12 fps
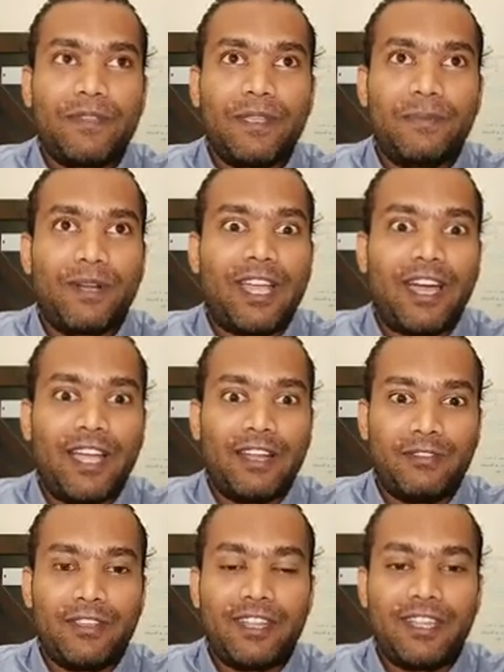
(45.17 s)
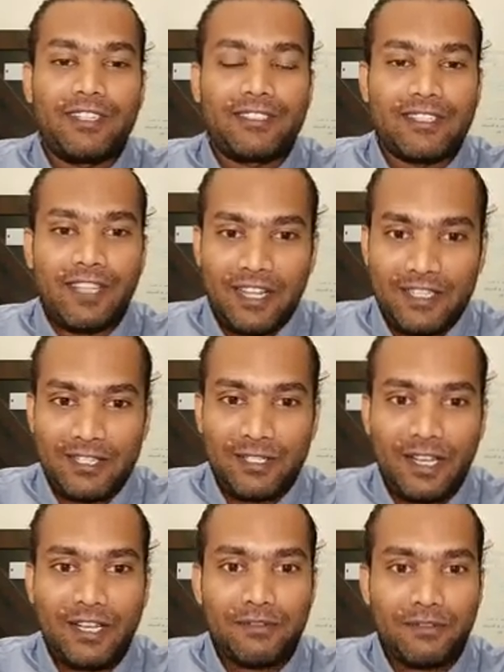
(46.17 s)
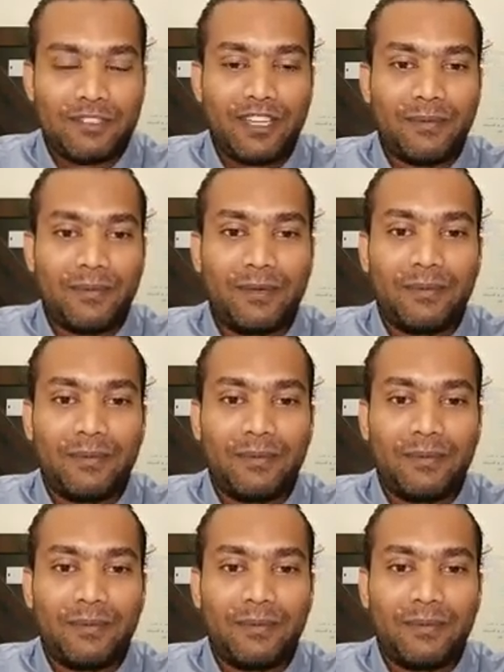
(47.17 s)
But yeah, end of the day, it's a challenge for somebody.